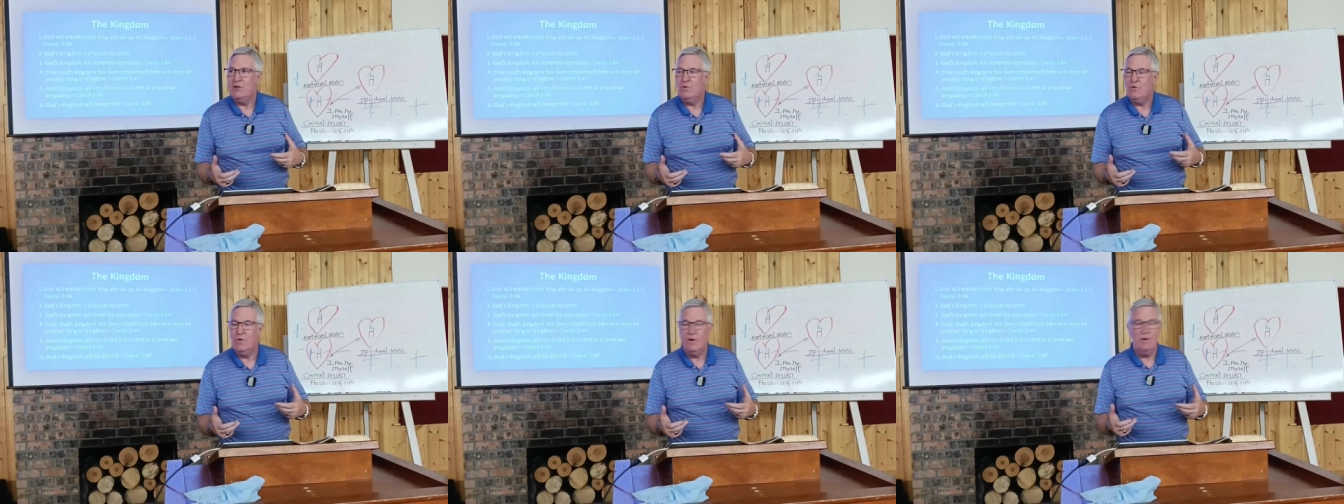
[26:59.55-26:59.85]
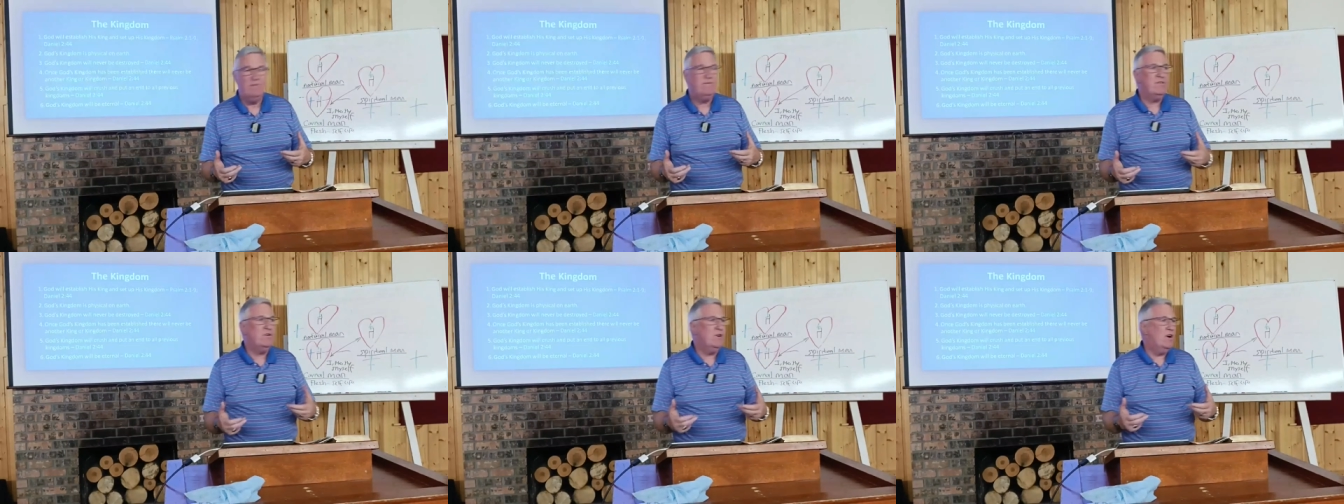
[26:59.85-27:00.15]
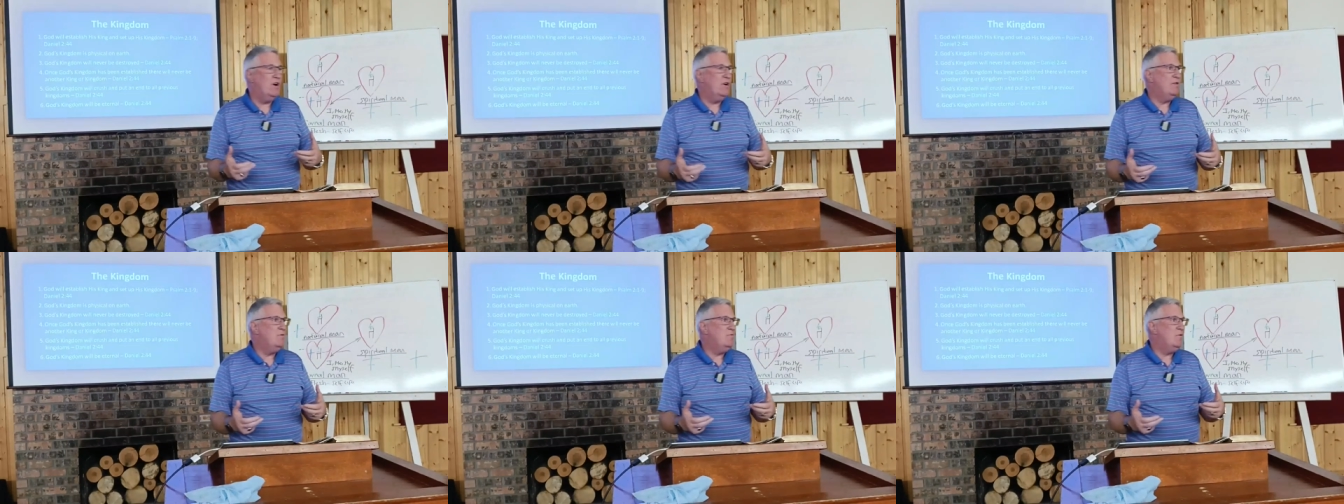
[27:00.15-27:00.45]
the Word of
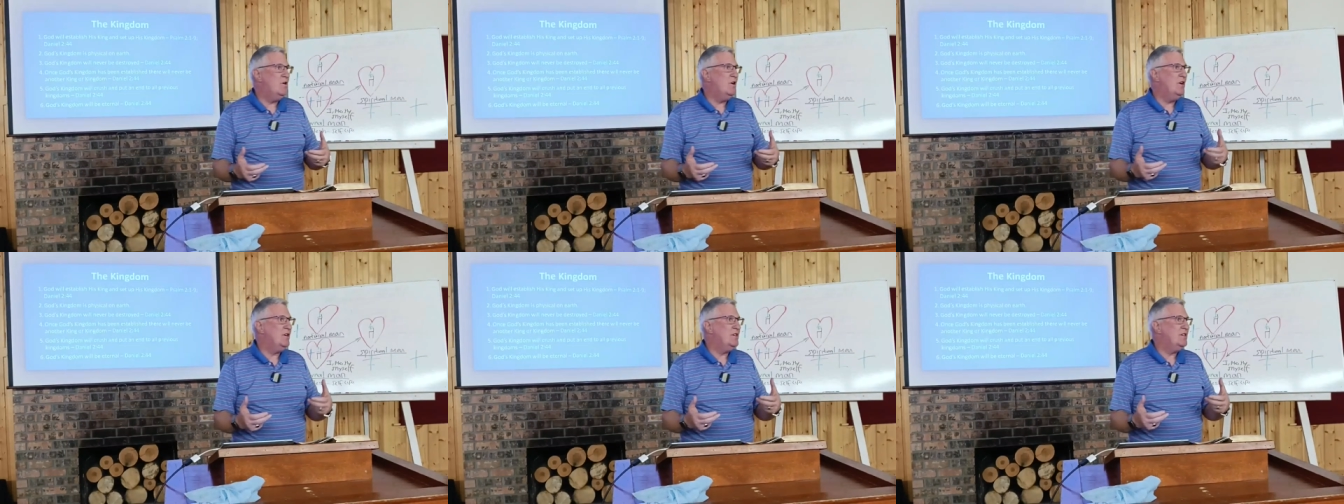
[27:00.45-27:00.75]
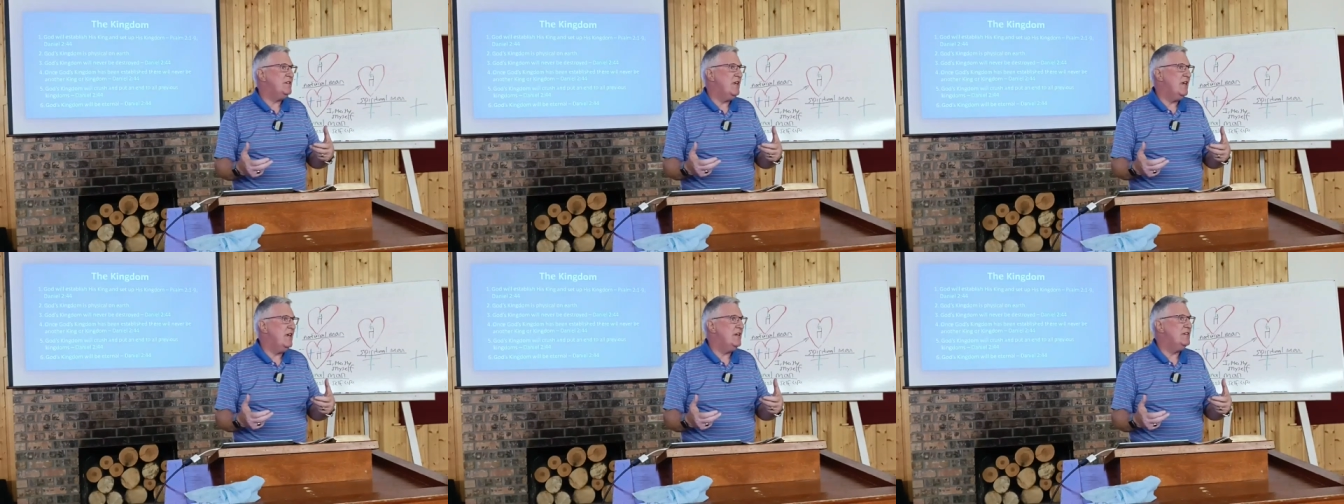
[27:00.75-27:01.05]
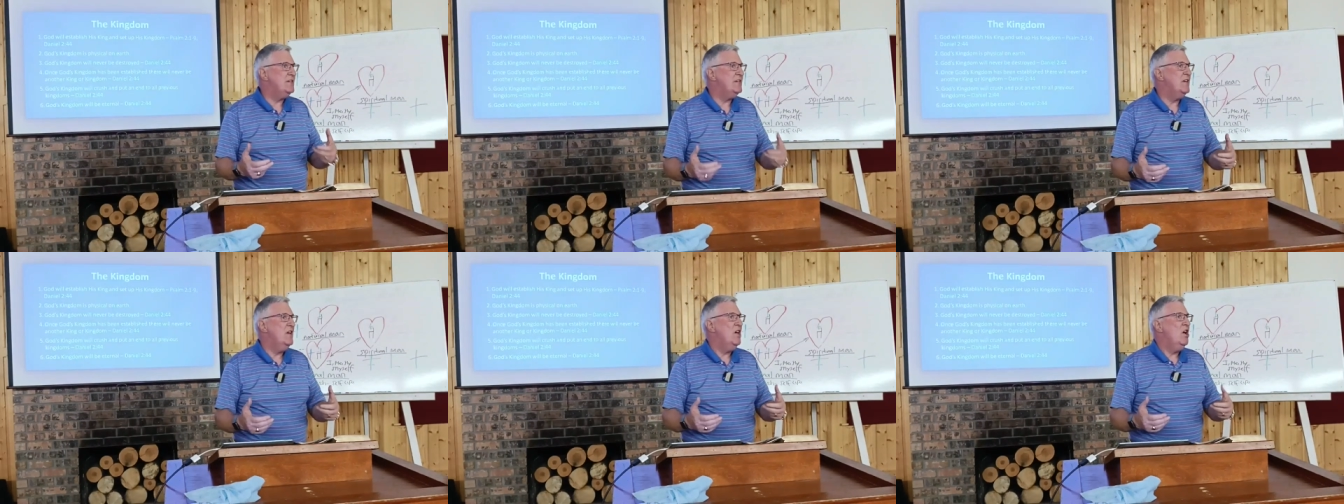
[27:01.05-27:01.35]
God where it
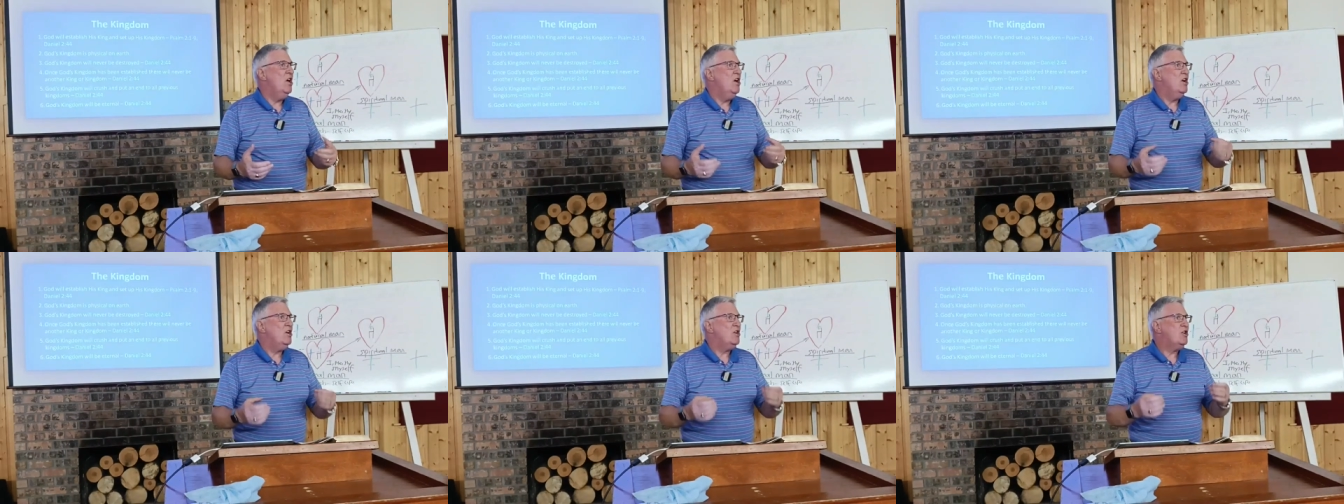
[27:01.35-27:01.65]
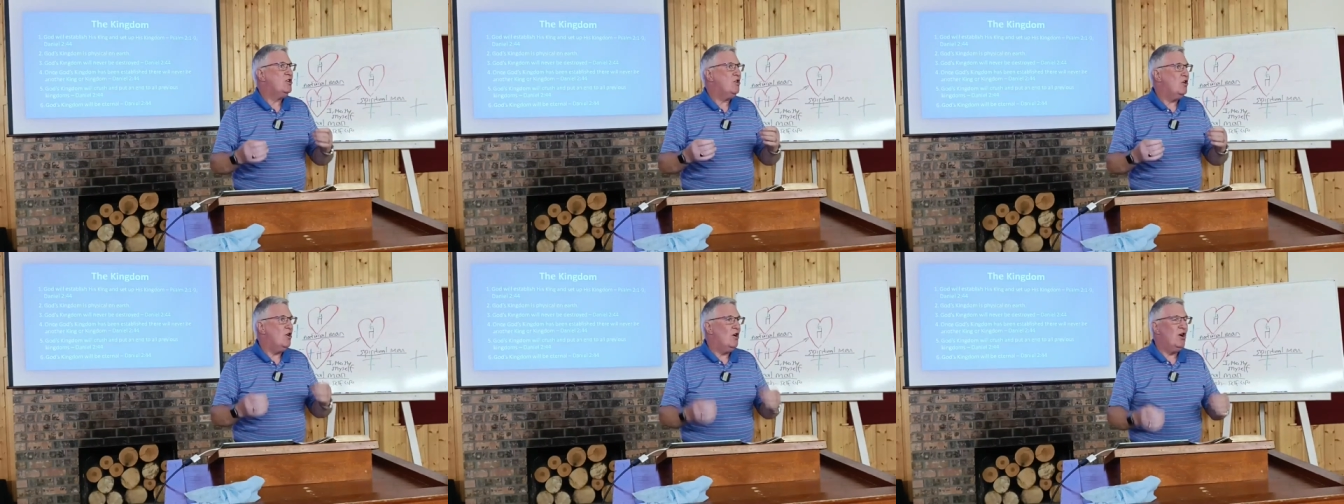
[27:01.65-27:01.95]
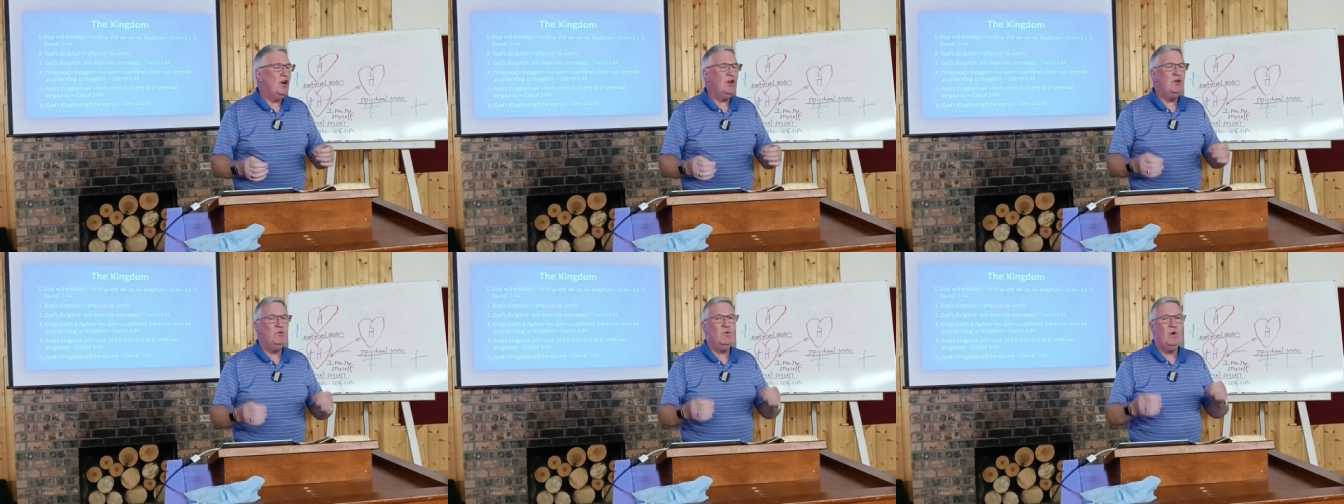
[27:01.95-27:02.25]
says,
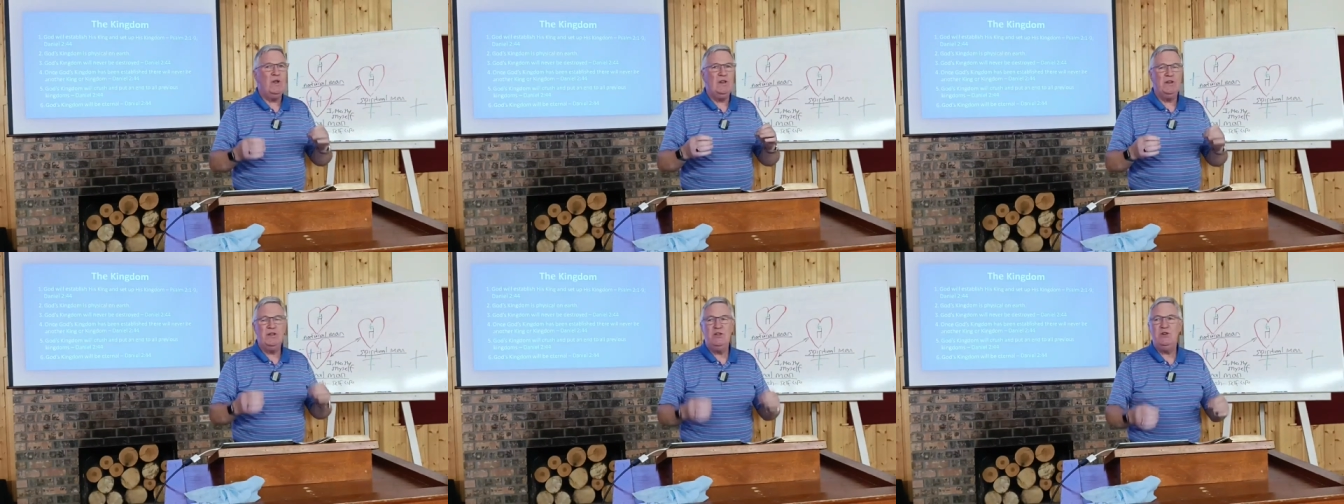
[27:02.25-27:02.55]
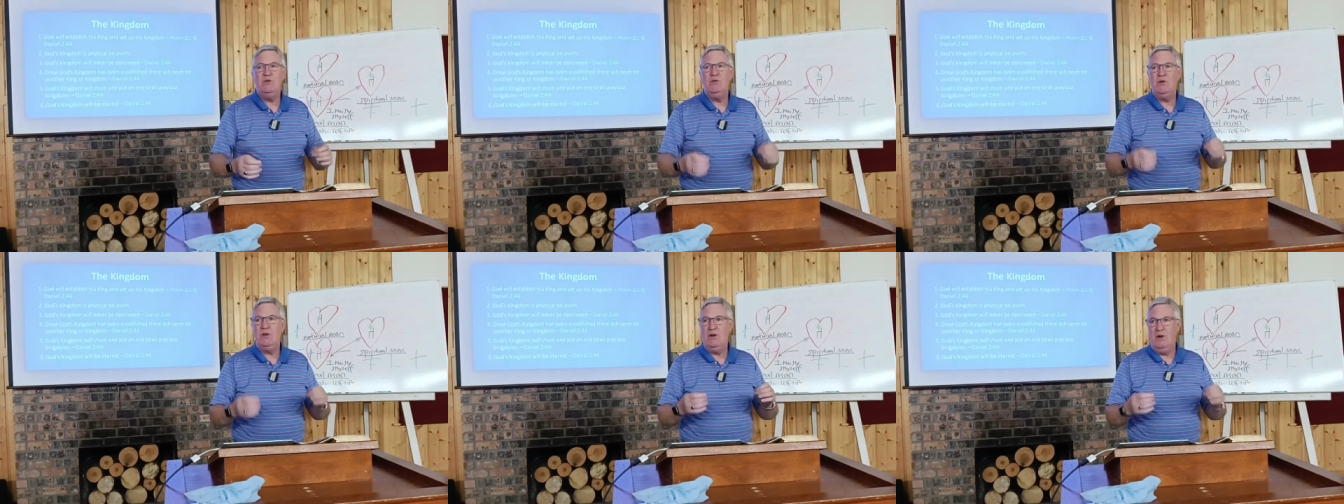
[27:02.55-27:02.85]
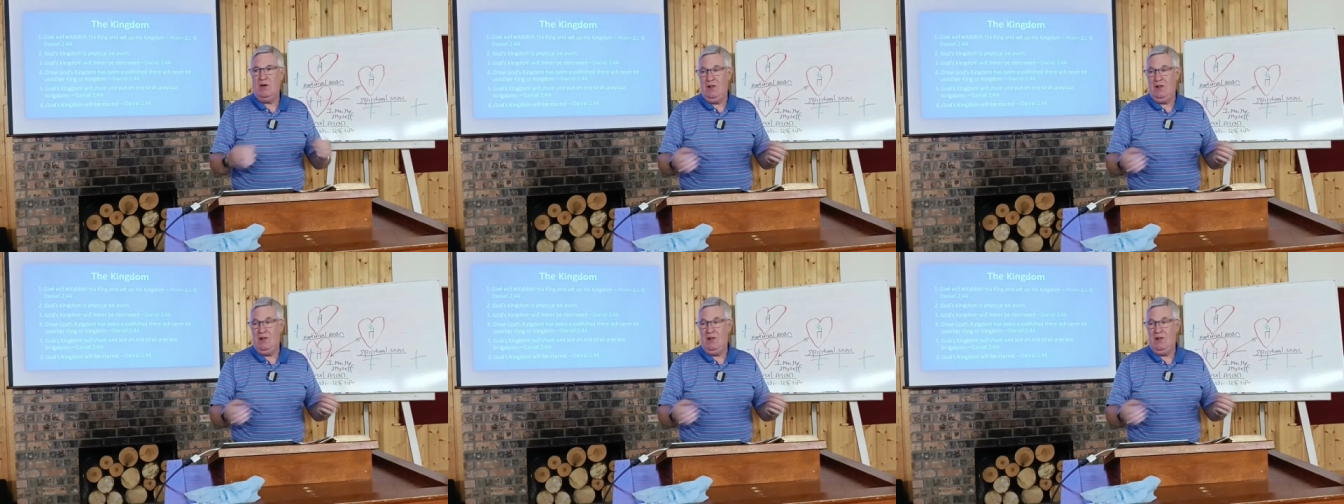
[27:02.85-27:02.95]
God will do it